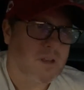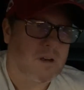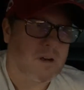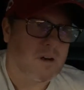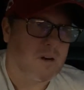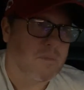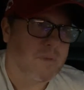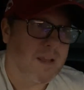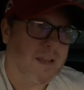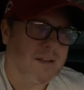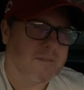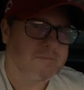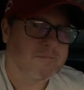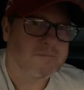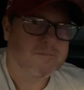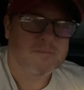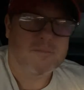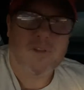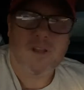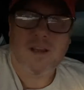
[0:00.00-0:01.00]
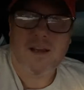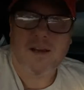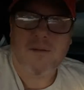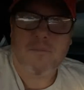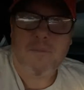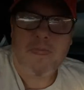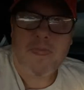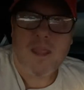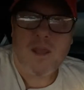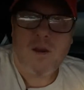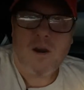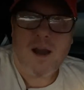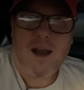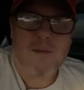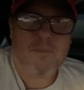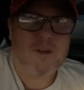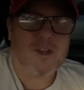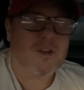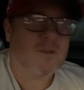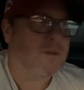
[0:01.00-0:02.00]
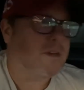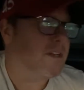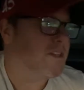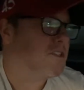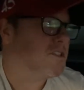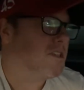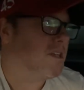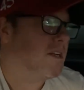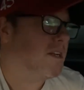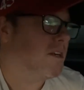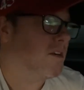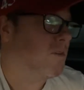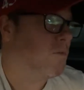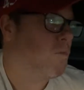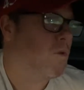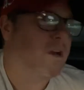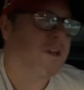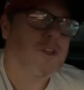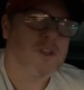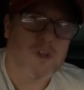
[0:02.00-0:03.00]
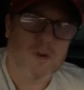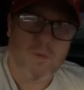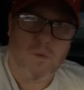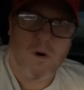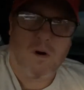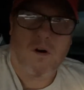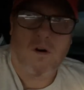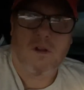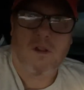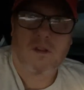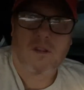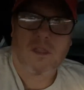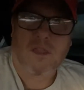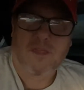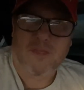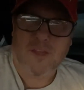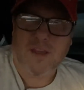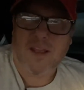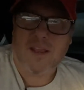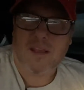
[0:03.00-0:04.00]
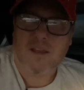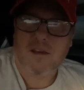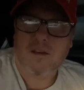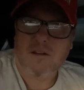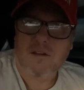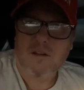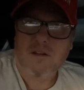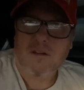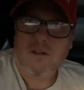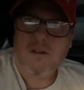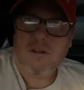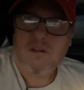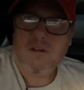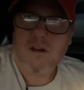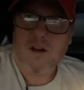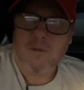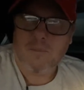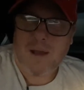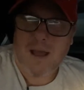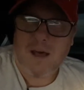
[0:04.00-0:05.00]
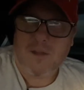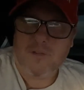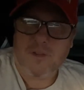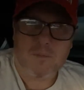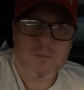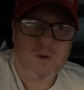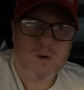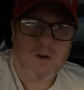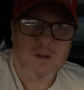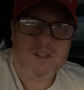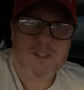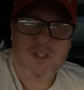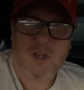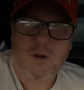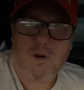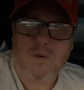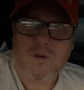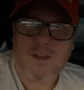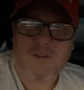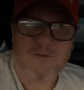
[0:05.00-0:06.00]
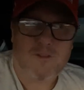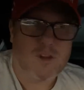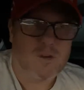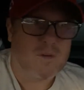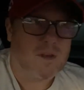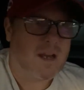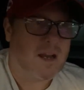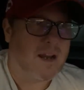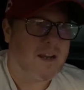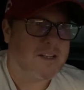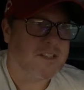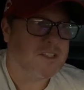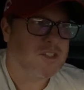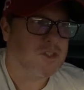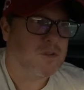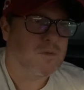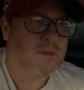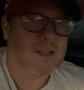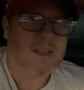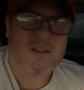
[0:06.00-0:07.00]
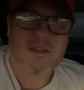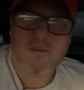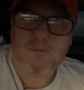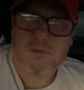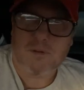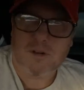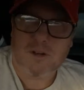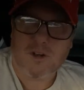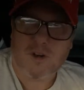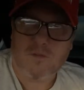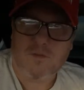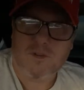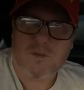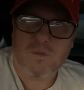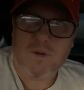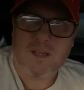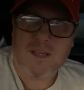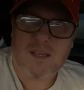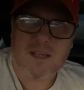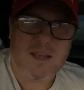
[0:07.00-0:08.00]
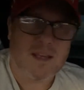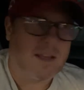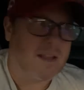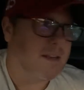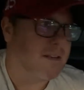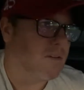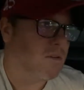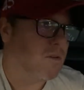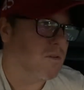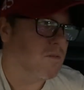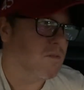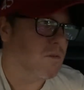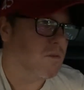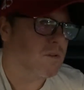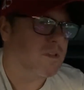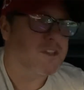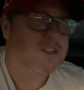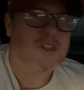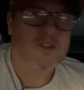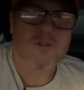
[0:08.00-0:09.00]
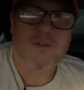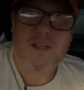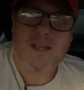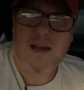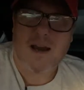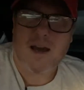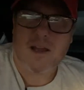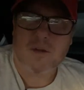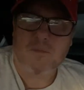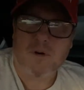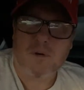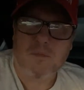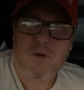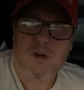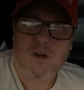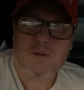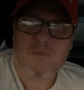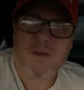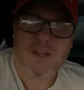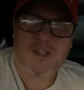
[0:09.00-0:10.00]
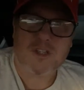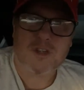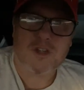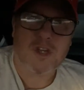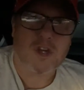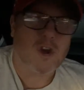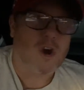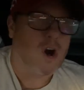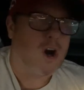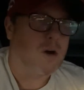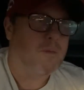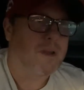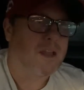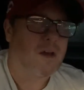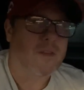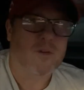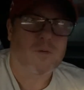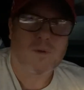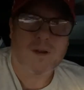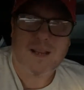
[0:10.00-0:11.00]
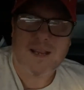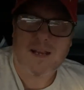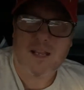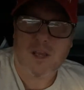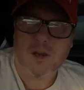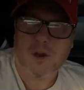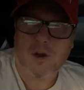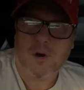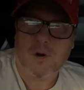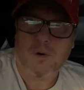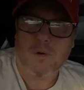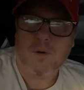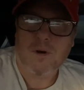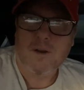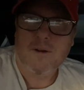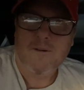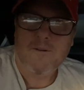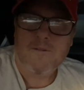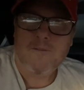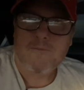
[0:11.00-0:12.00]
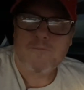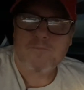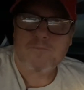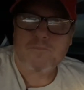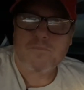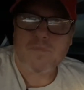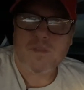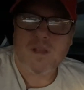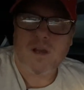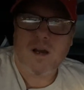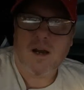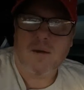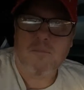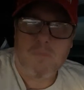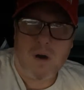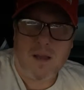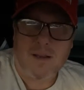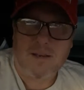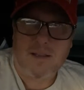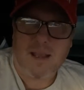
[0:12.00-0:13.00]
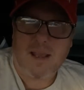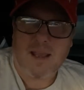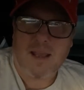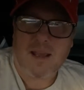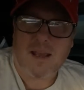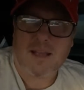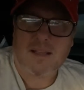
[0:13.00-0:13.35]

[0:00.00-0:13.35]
Oh, man. Yeah. I'm curious to hear what you all think about the book. So if you guys do get the book over the weekend or listen to the Audible book, make sure you call me on the radio Monday.